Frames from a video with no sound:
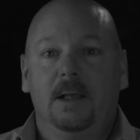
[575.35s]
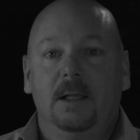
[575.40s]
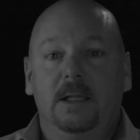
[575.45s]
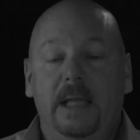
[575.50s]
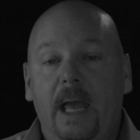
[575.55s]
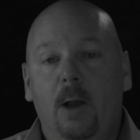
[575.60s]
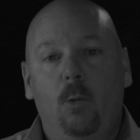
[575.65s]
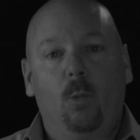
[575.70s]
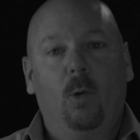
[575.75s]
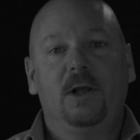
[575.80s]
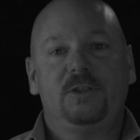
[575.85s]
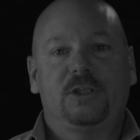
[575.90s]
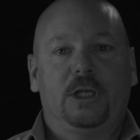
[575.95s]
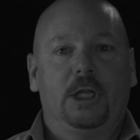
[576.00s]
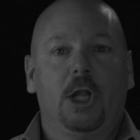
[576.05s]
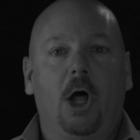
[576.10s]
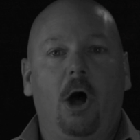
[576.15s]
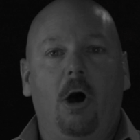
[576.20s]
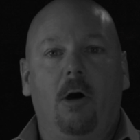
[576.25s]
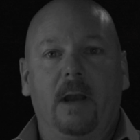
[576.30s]
Yeah, it
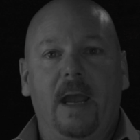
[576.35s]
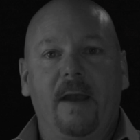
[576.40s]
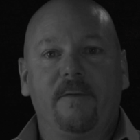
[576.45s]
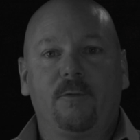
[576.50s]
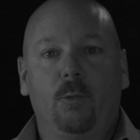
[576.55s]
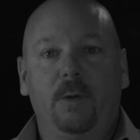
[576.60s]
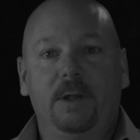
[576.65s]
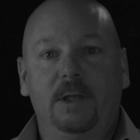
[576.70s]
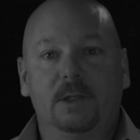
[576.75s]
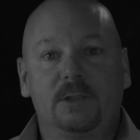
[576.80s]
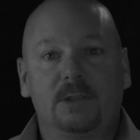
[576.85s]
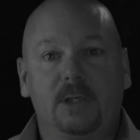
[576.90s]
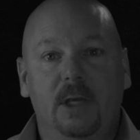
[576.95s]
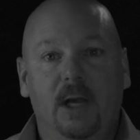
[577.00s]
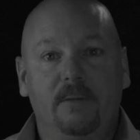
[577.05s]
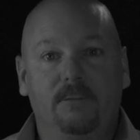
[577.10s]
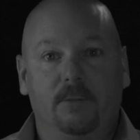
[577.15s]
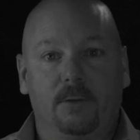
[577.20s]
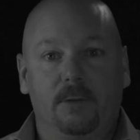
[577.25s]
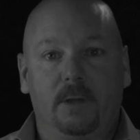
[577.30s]
wasn't long after we
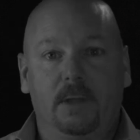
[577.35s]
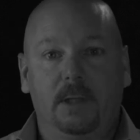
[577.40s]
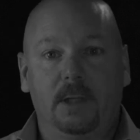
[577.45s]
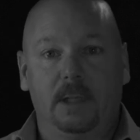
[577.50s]
discovered